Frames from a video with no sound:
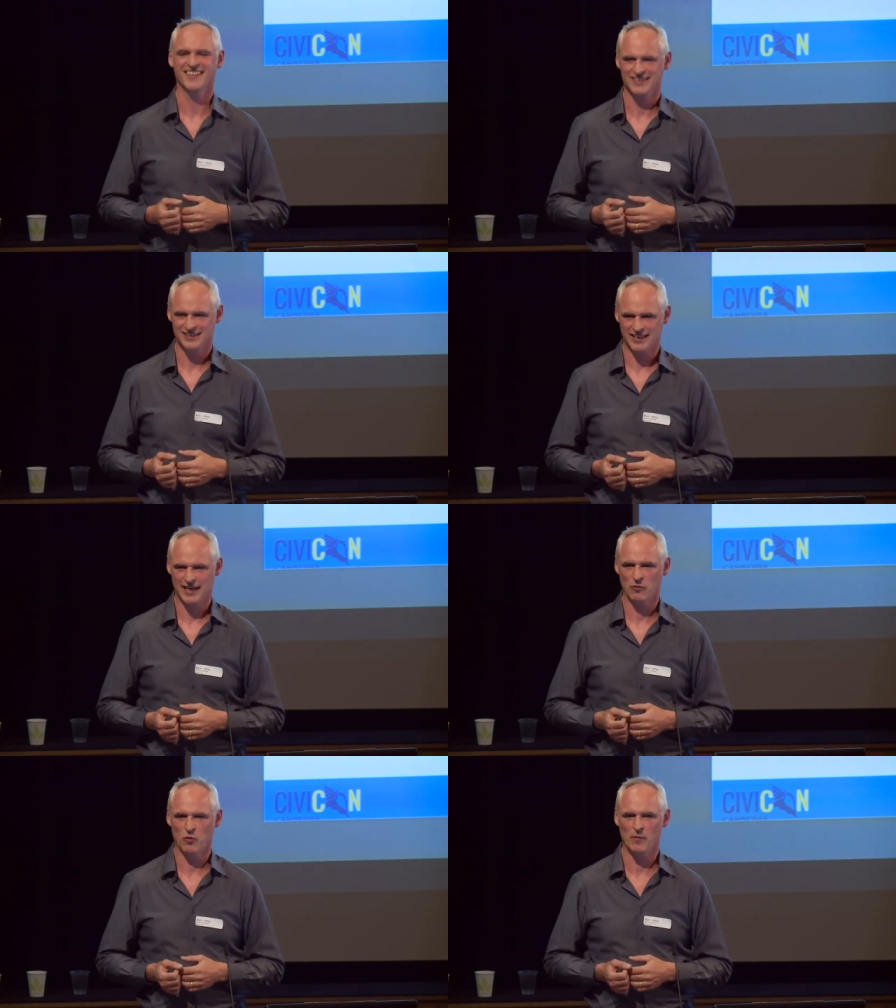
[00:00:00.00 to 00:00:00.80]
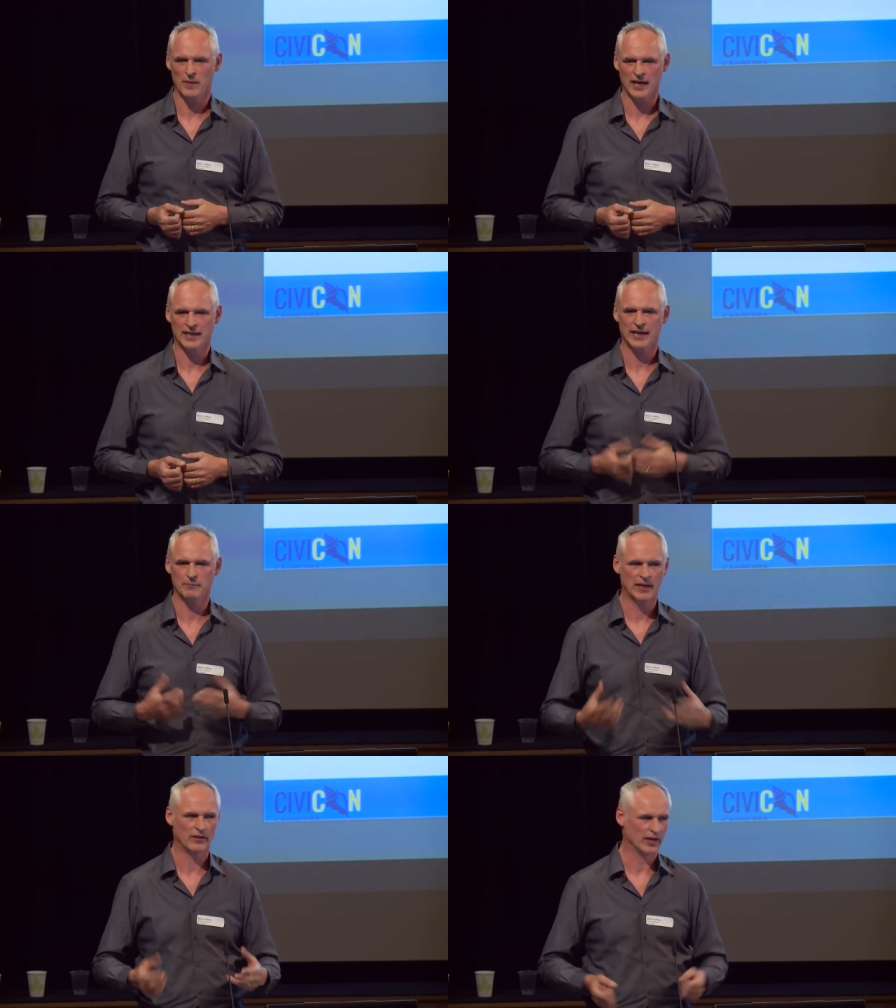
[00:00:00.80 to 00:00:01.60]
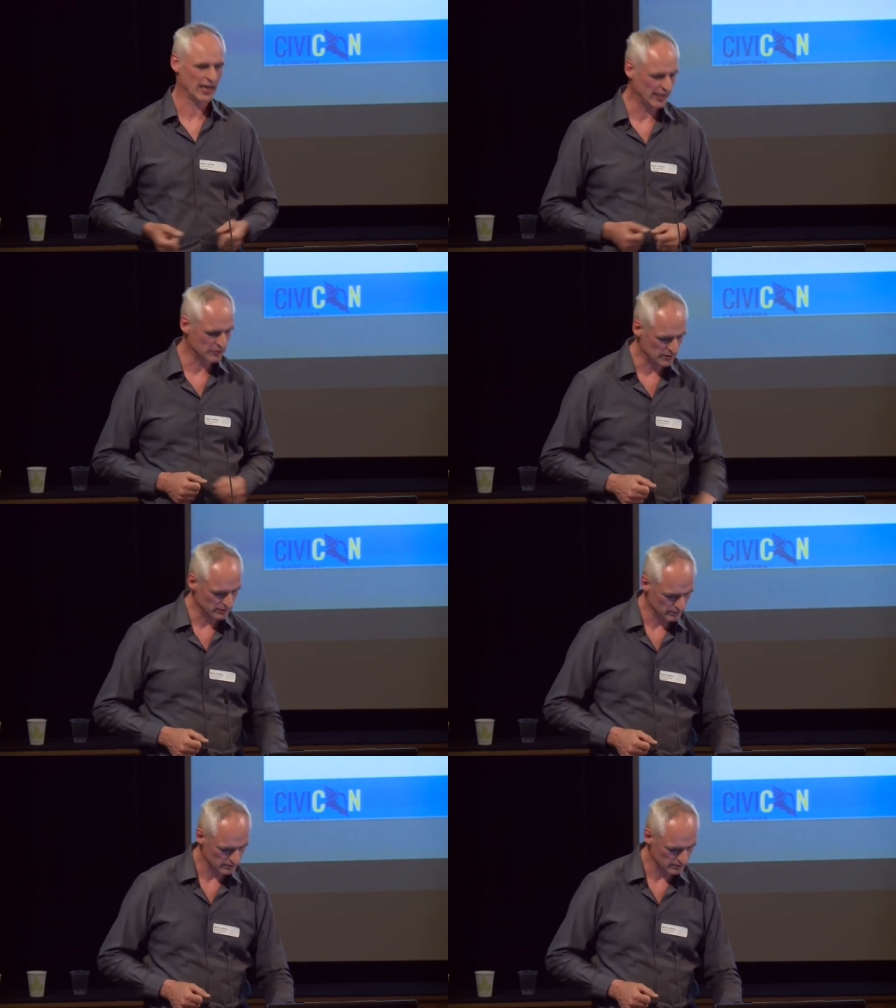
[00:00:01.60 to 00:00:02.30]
to see what might get better engagement.